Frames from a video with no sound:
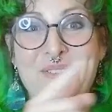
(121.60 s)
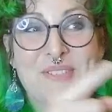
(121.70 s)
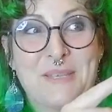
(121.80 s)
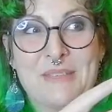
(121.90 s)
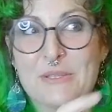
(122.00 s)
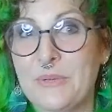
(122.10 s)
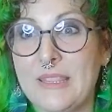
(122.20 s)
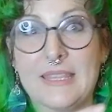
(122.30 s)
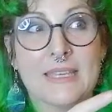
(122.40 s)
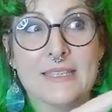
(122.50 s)
see me doing
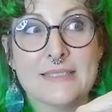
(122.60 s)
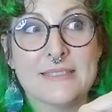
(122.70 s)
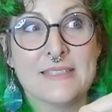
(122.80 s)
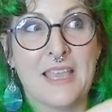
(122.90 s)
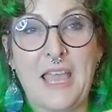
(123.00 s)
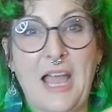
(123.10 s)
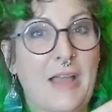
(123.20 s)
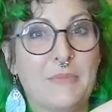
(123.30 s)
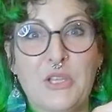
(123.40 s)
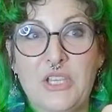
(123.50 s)
this,
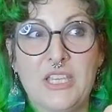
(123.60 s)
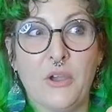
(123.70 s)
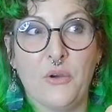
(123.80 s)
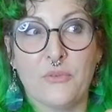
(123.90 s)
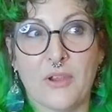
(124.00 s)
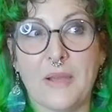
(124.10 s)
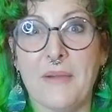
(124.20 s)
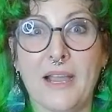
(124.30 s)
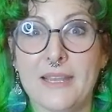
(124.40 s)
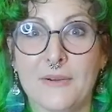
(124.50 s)
I'm looking over at
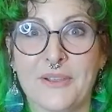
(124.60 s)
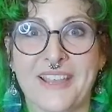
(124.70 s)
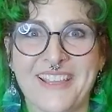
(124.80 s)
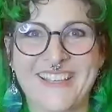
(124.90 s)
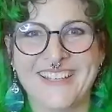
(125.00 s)
mine, okay?